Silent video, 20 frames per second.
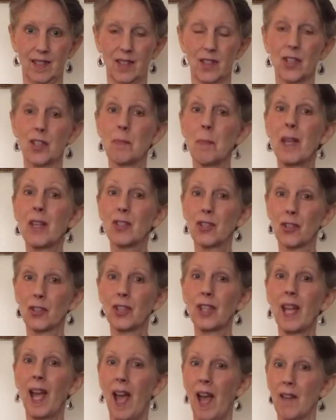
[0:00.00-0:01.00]
Just make sure
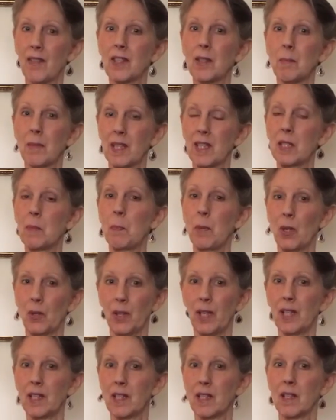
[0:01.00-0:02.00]
you have some
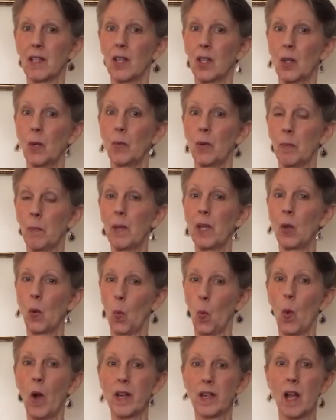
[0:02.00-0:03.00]
experience with
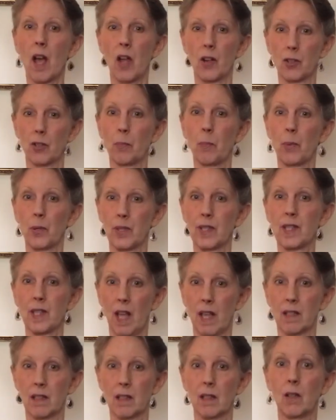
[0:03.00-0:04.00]
being
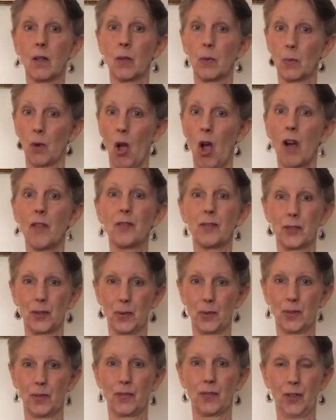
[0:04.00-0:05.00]
100% raw
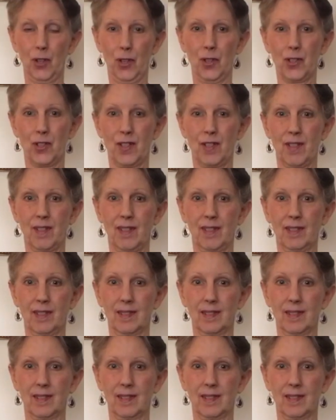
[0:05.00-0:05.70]
fruit first.